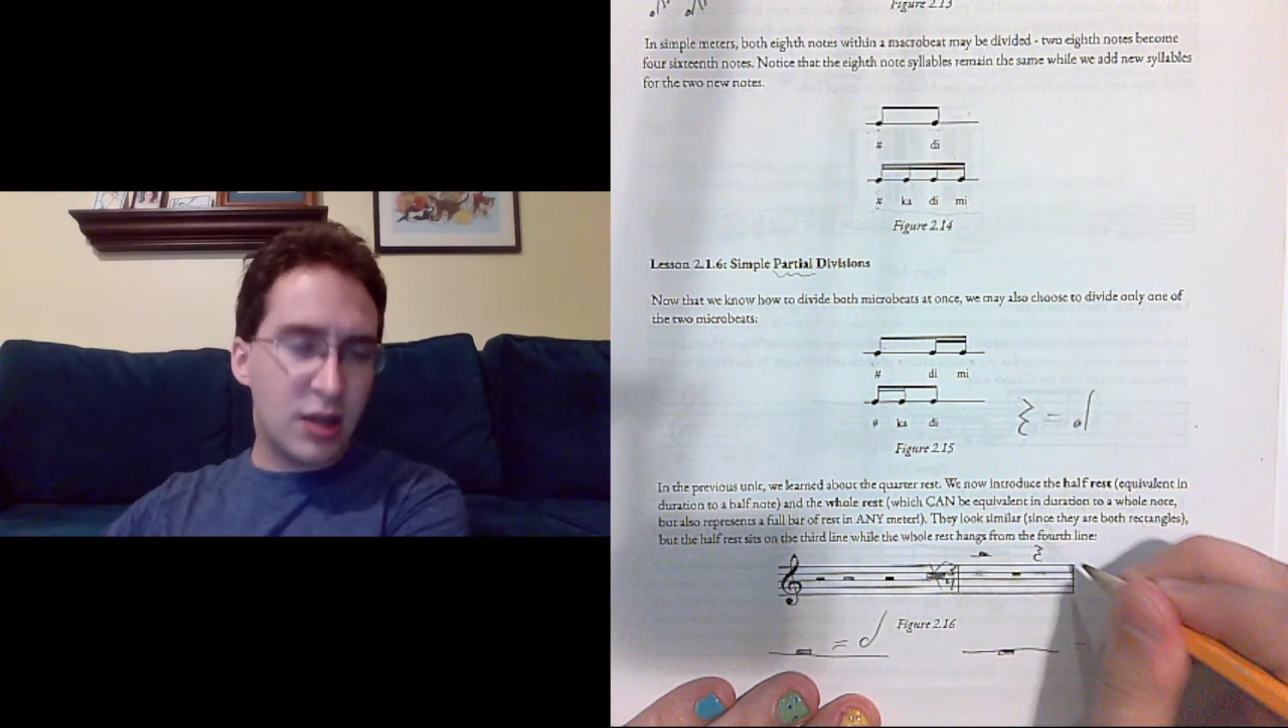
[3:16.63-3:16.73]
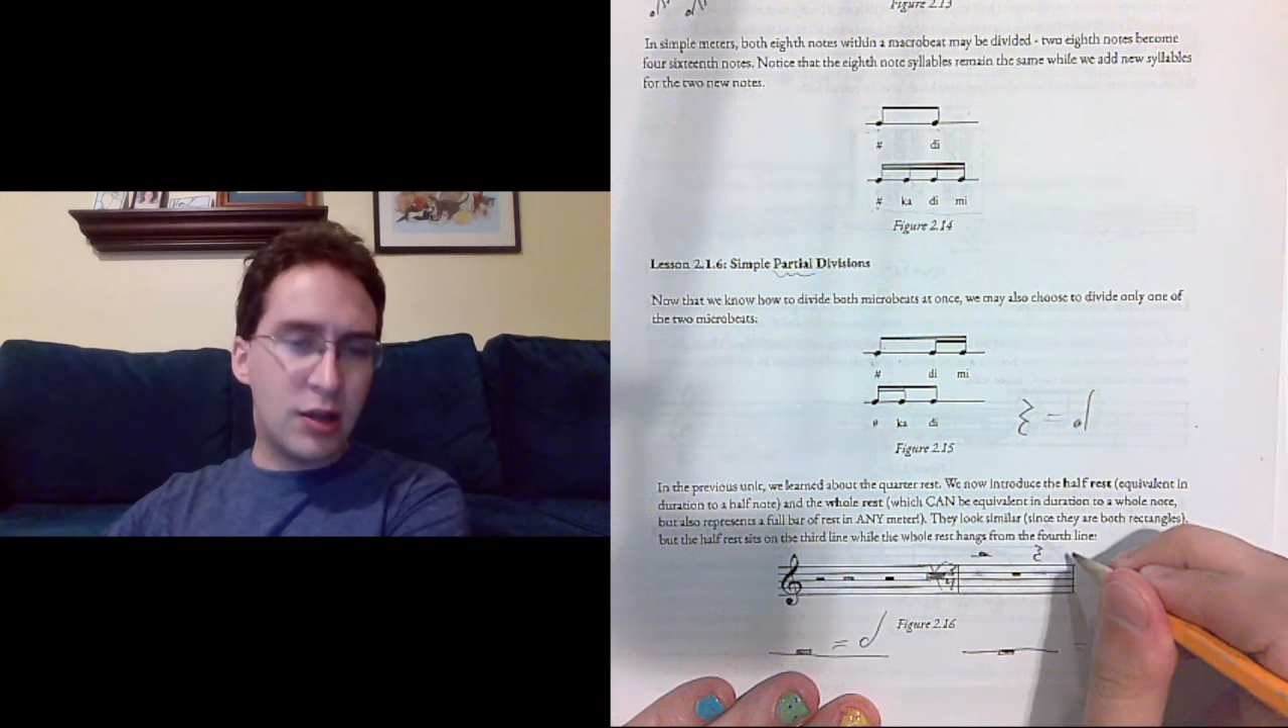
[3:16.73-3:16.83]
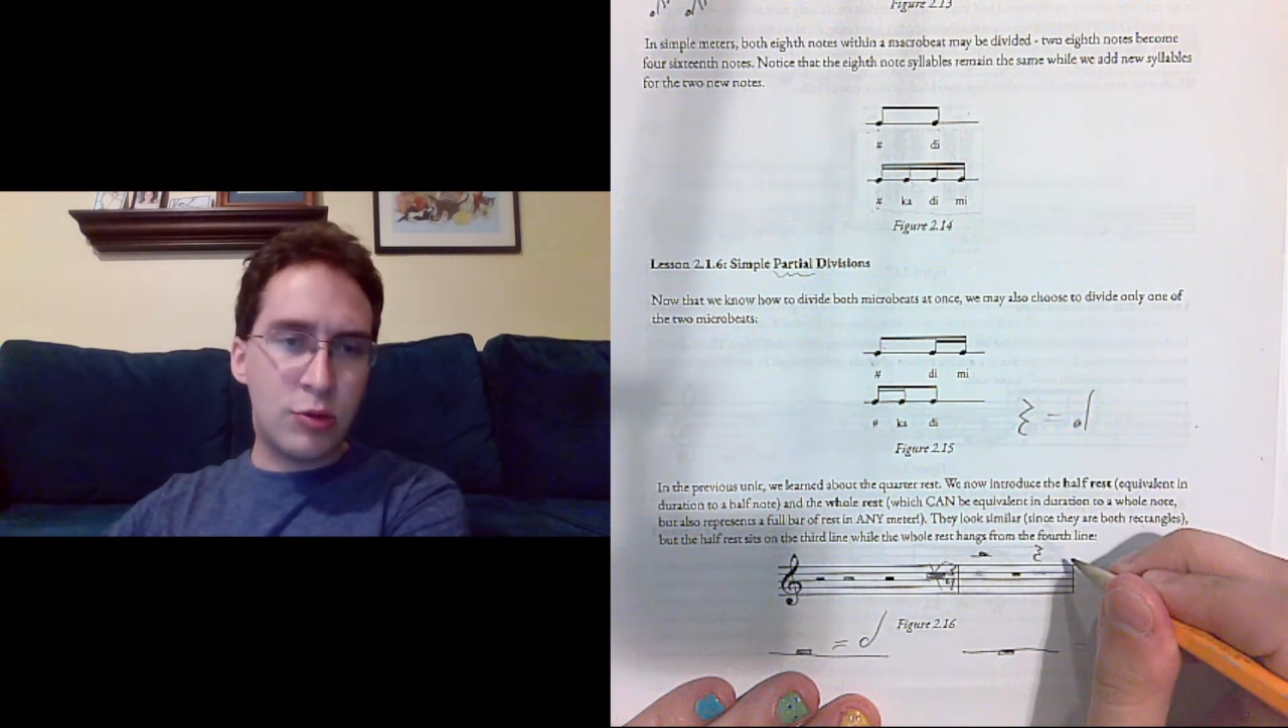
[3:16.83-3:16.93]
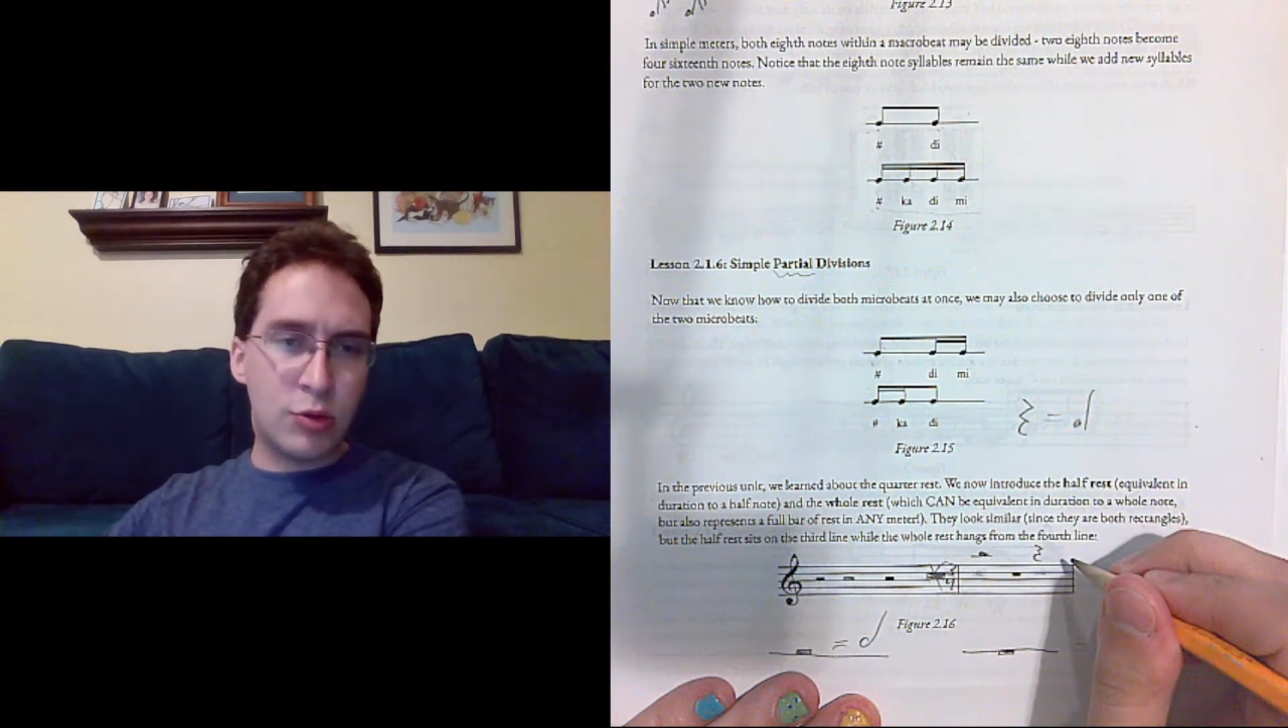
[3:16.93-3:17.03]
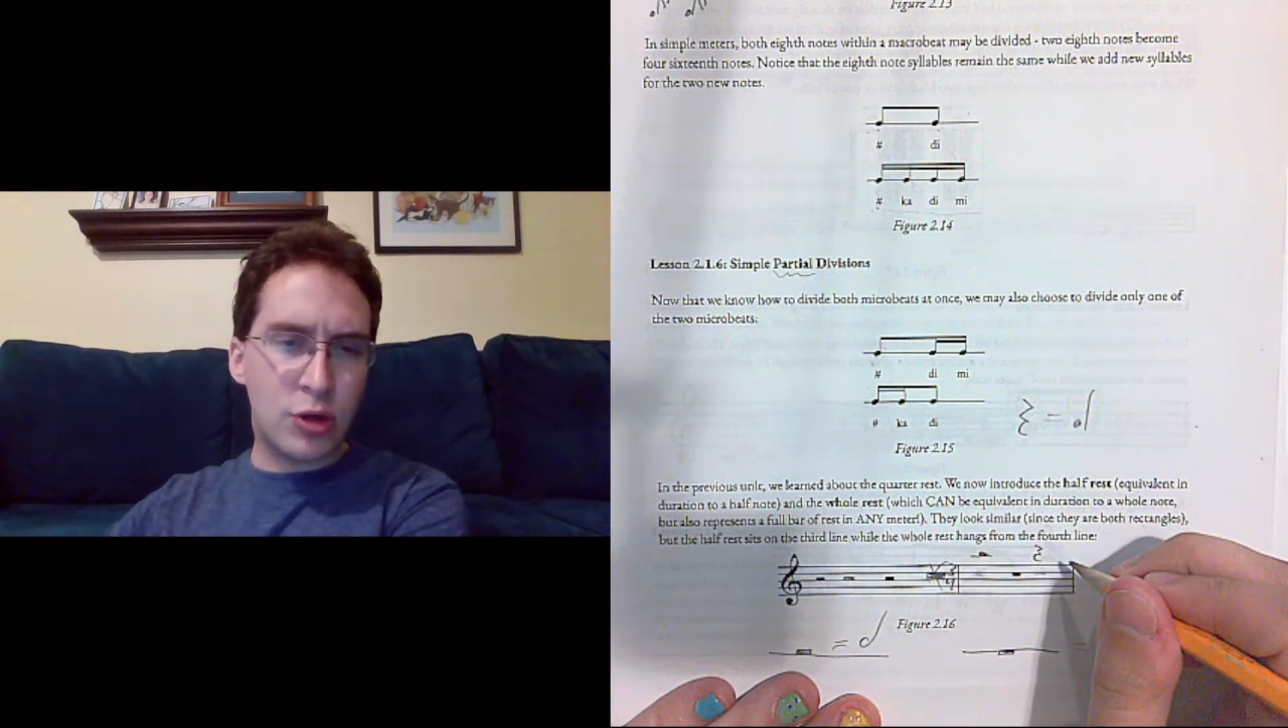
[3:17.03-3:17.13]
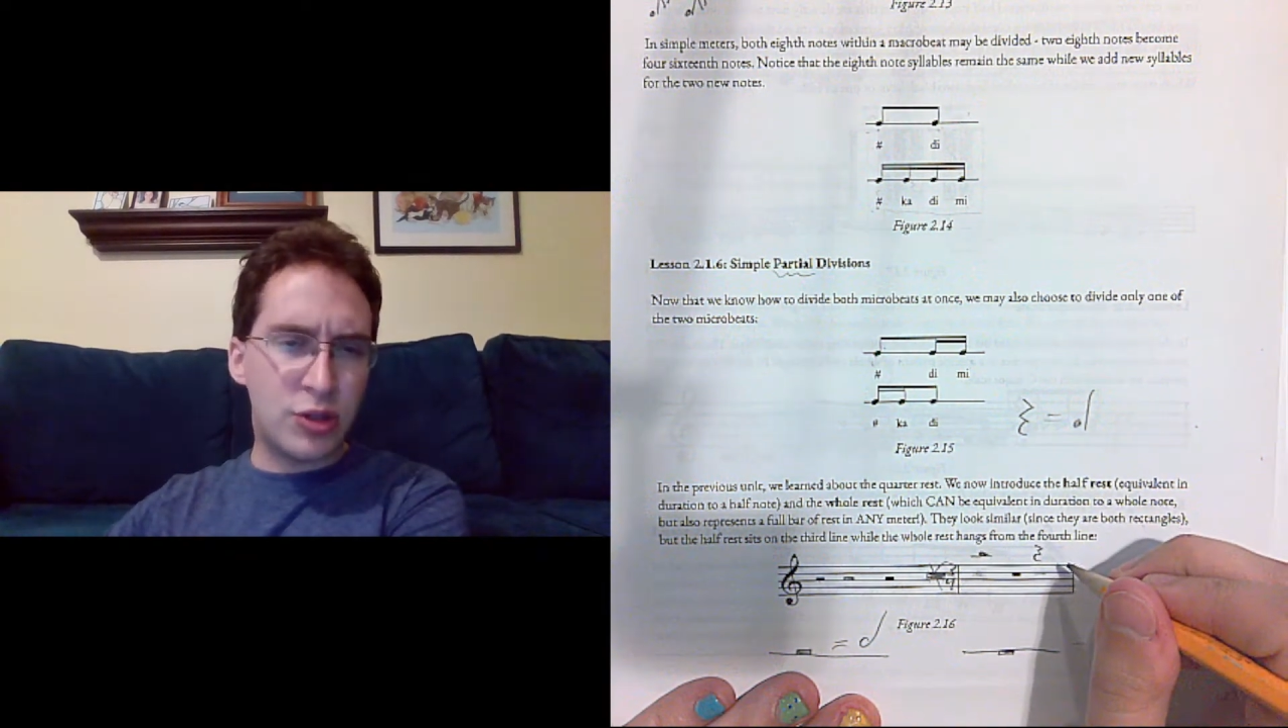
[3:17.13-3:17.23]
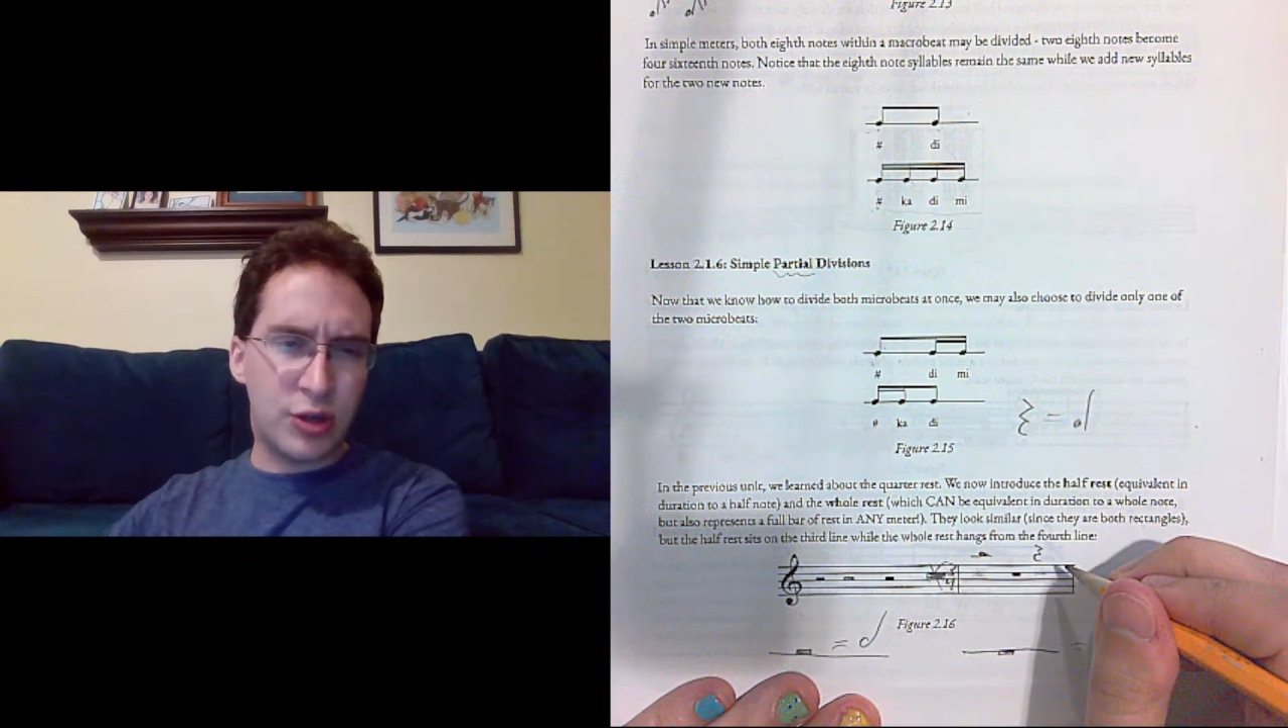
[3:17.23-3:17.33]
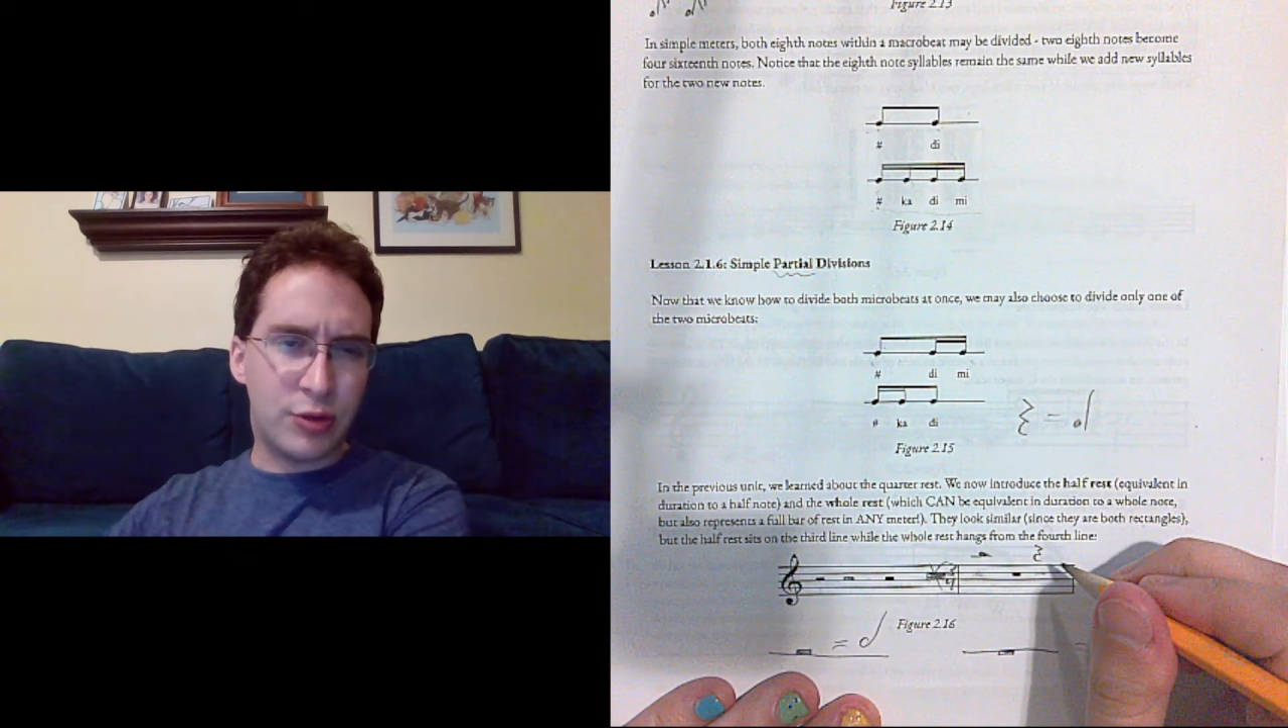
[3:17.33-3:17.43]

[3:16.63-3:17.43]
You could do